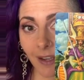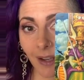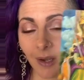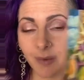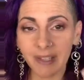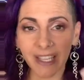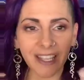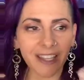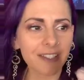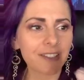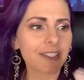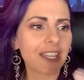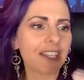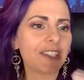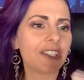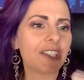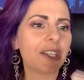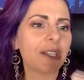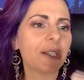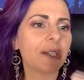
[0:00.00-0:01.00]
oh my God, they
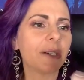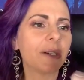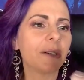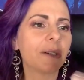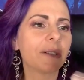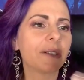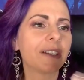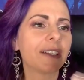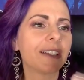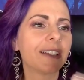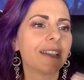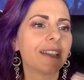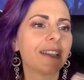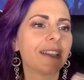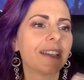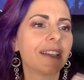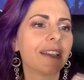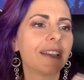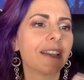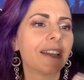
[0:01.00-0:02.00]
do.
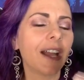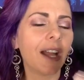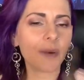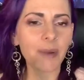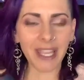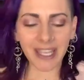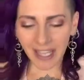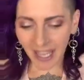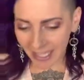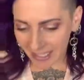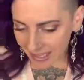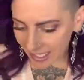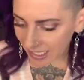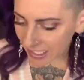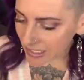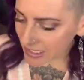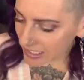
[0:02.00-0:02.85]
Oh wait, I think